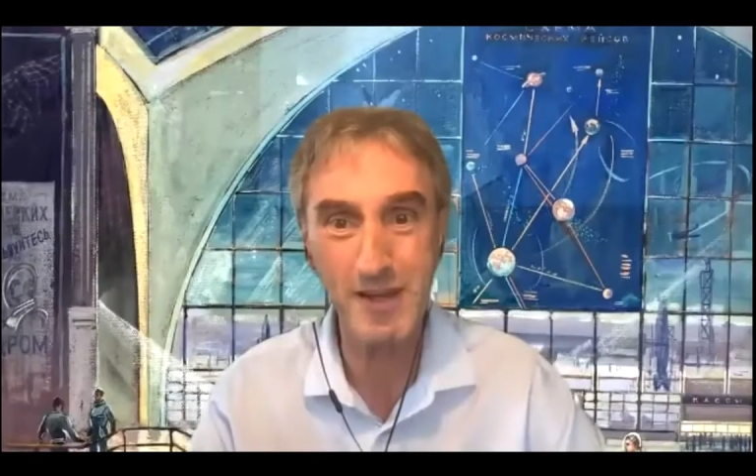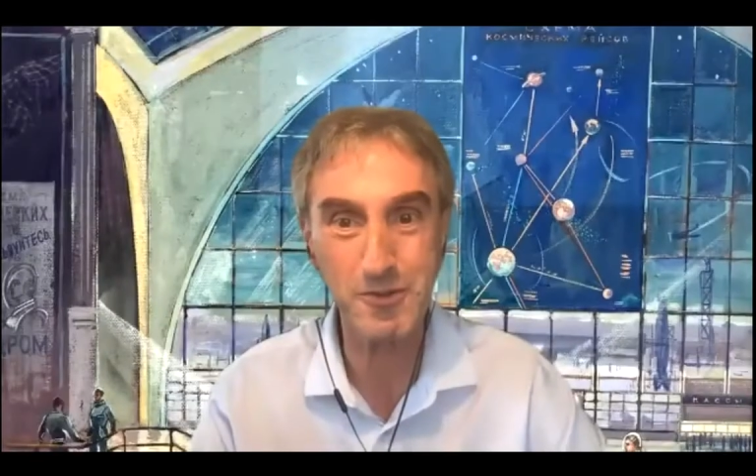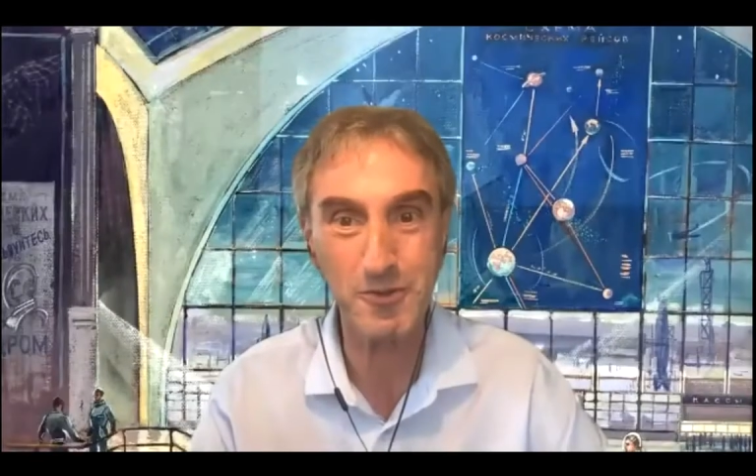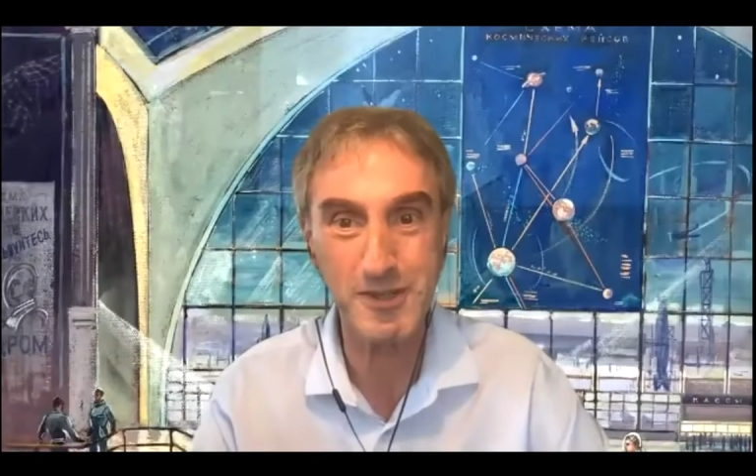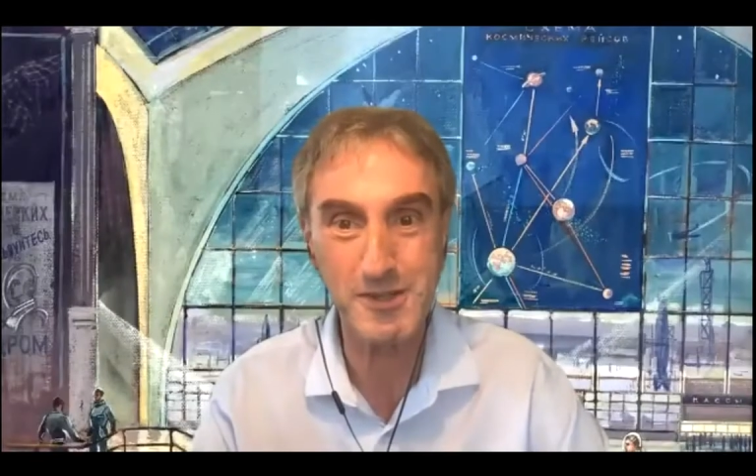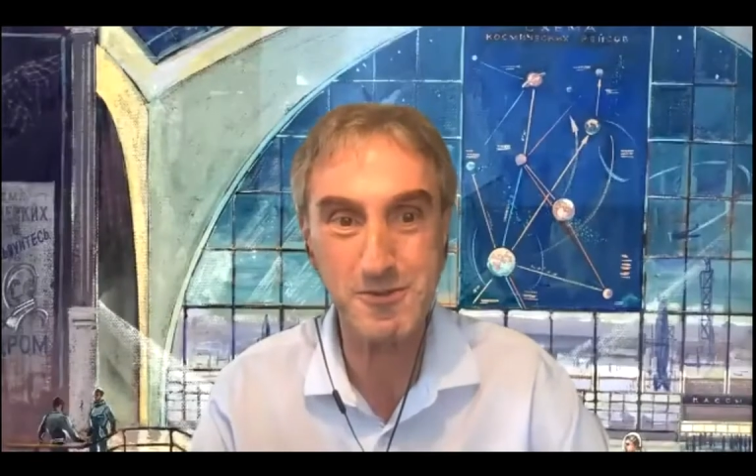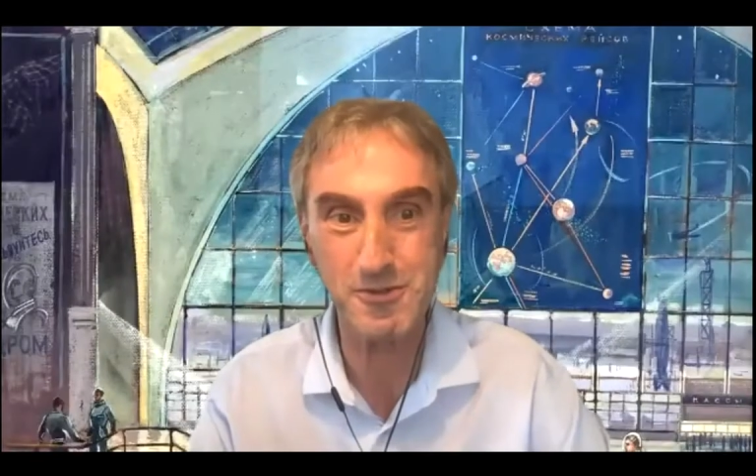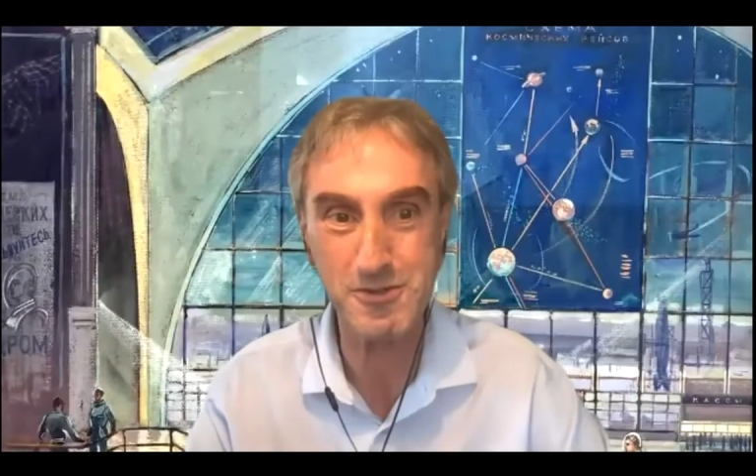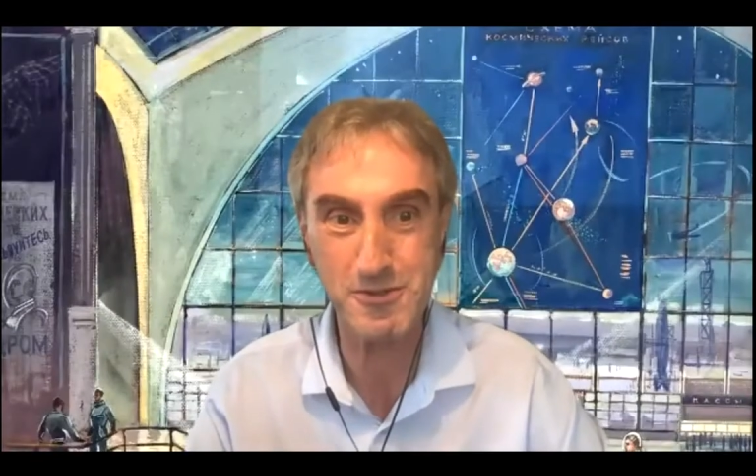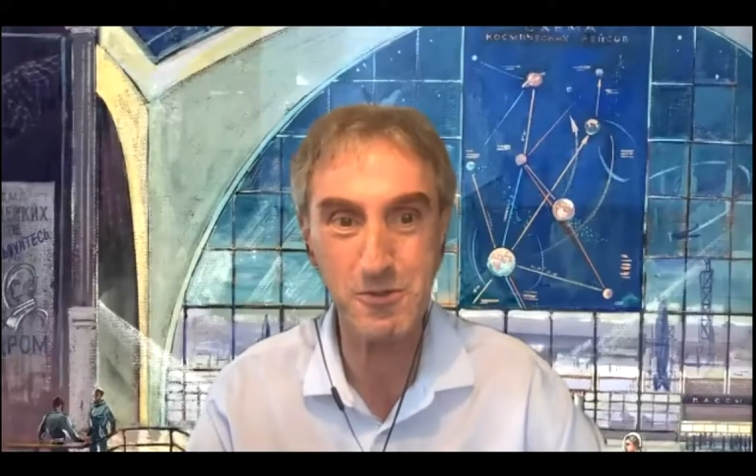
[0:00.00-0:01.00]

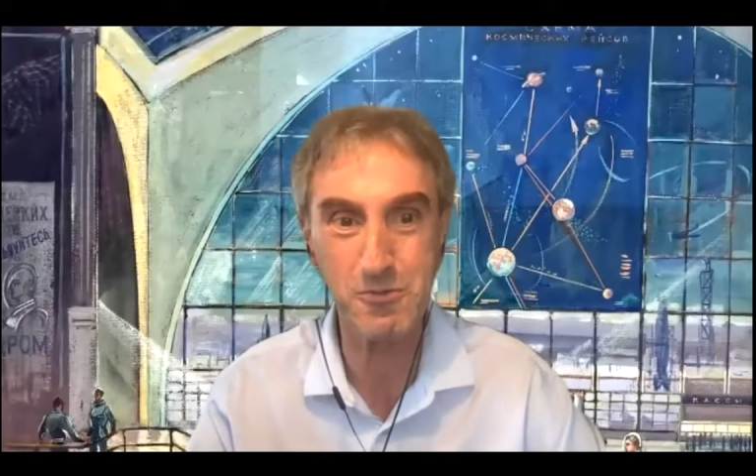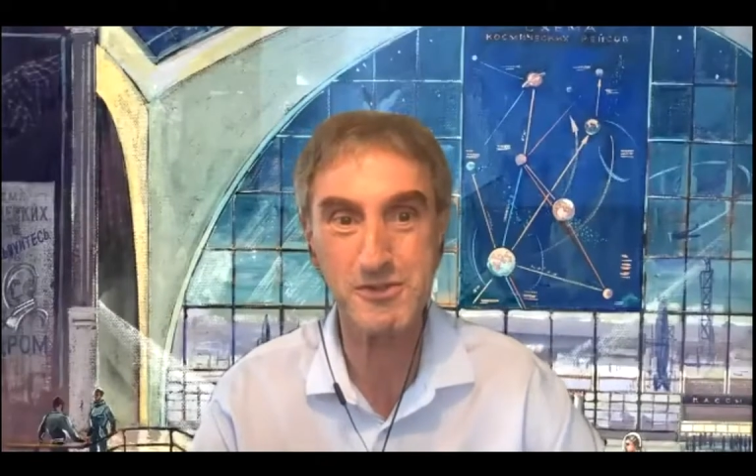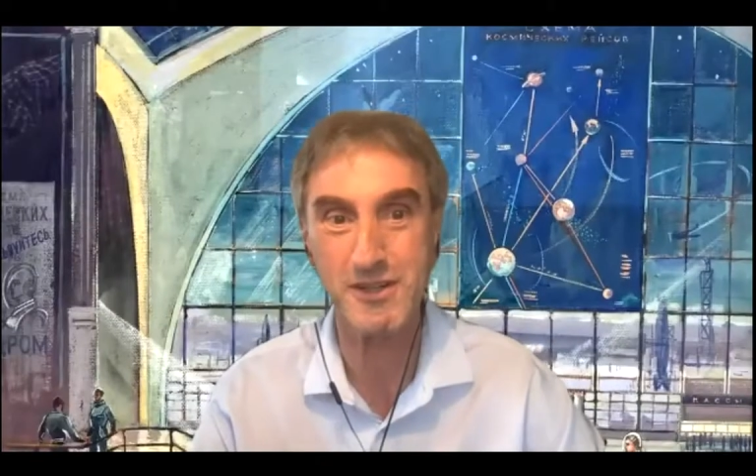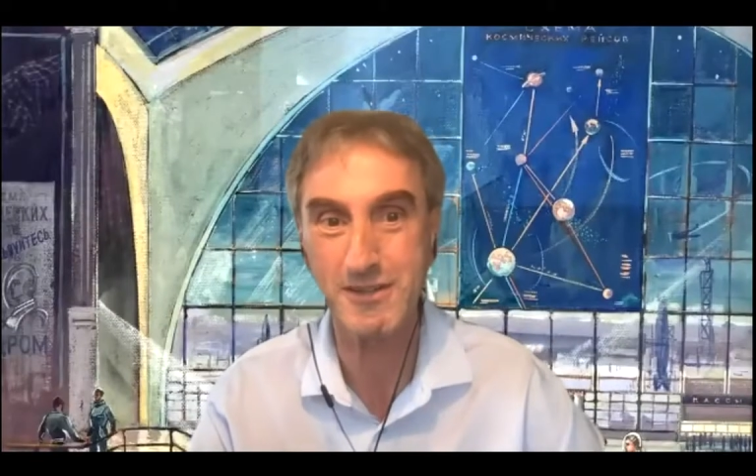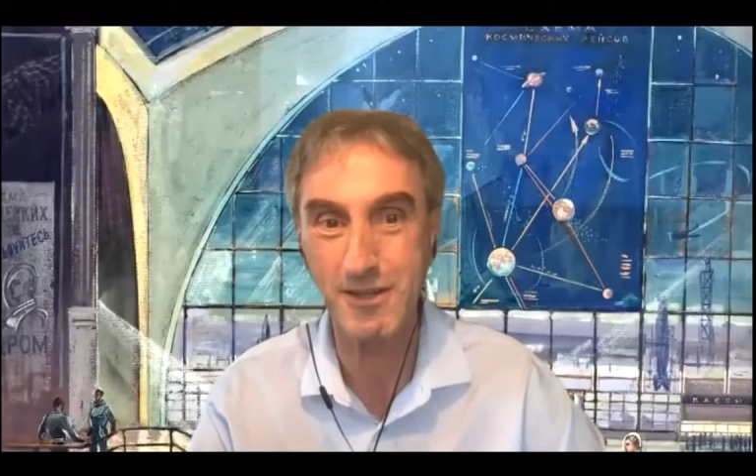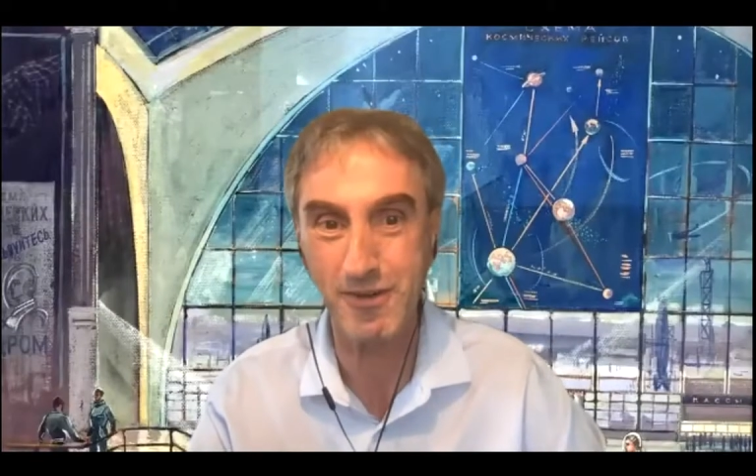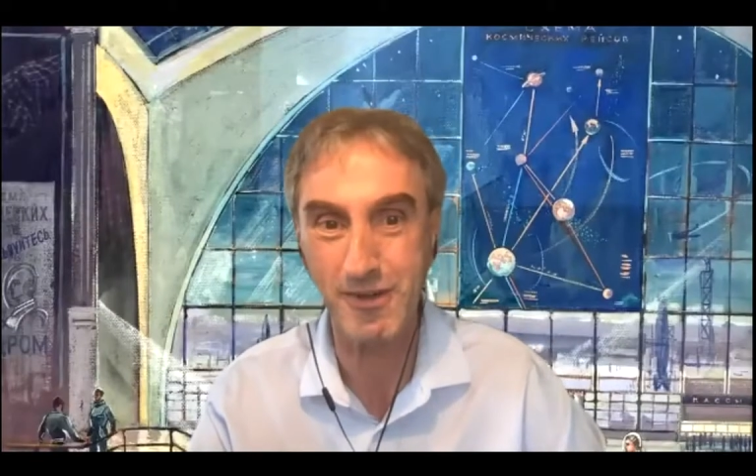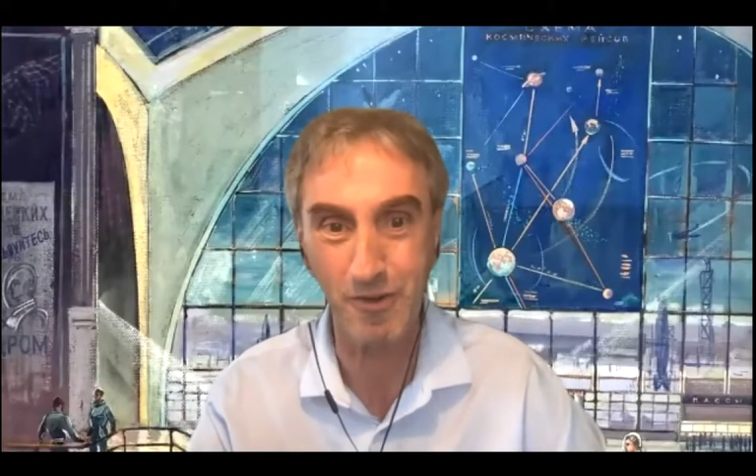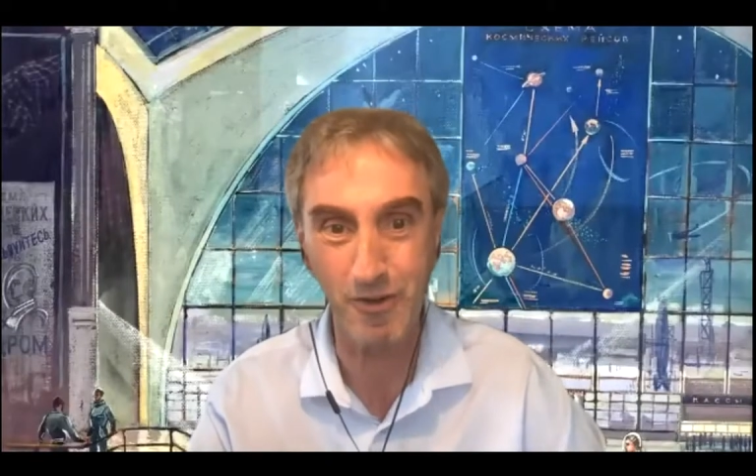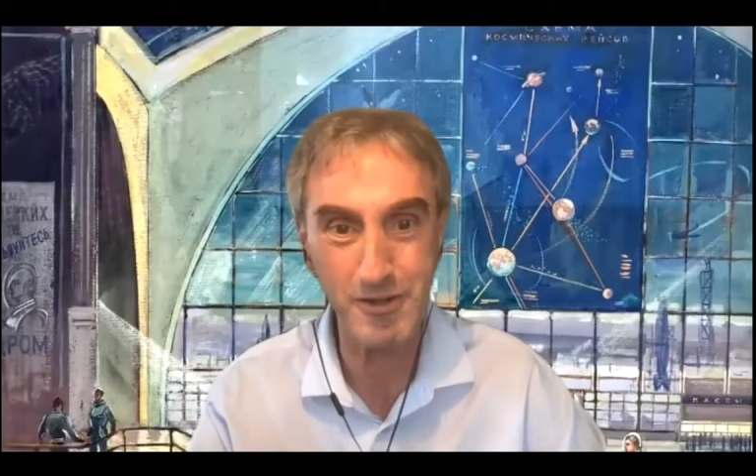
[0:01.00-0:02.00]
distrust towards scientific
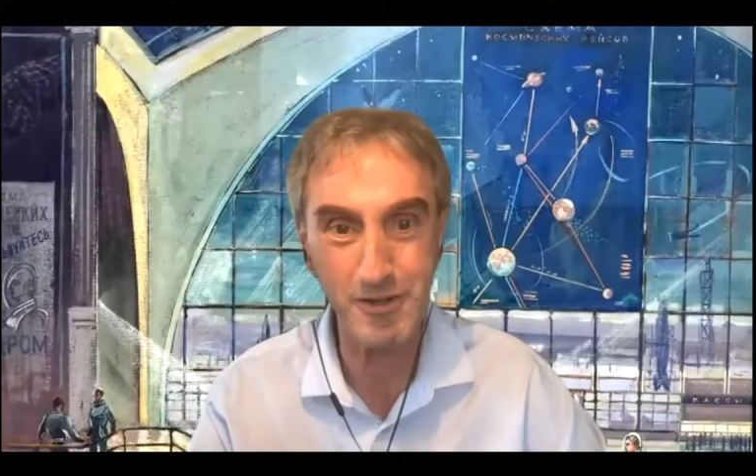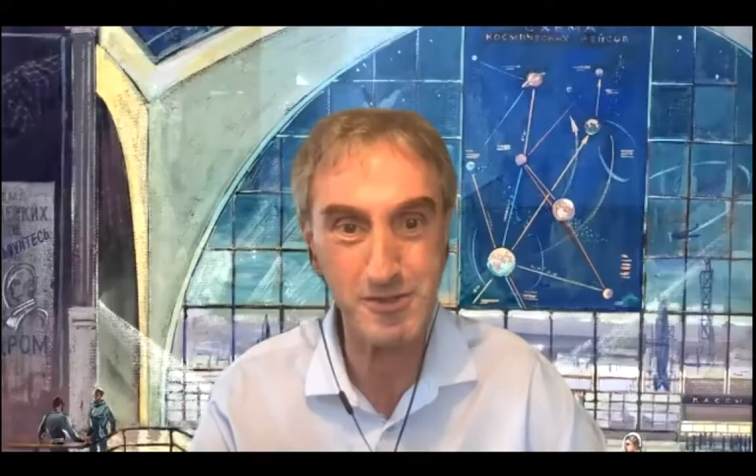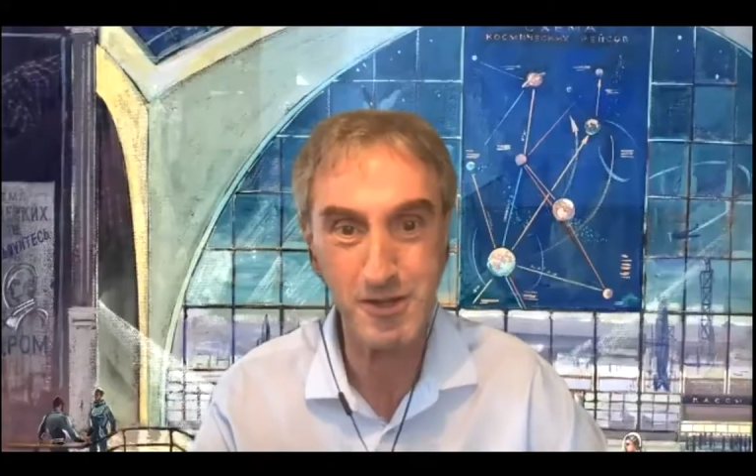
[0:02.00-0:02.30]
knowledge,